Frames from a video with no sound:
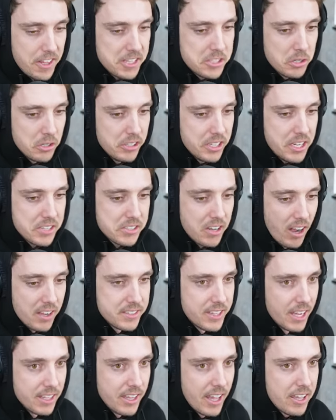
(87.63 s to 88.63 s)
That's all it is,
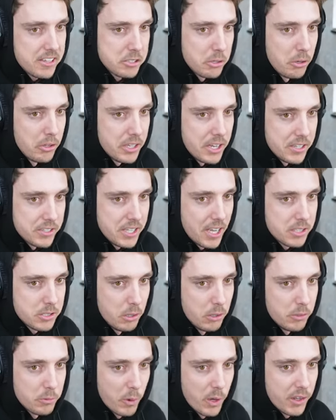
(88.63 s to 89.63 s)
guys. No, that's all it is. That's
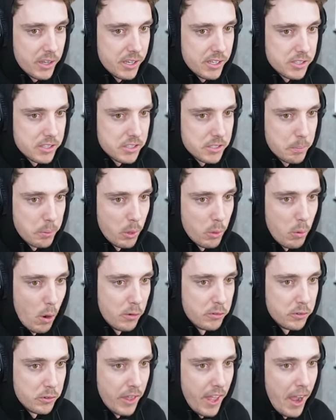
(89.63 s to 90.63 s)
all it really is. There's a blue
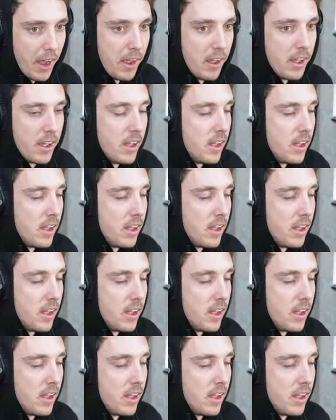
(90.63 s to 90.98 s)
waffle there.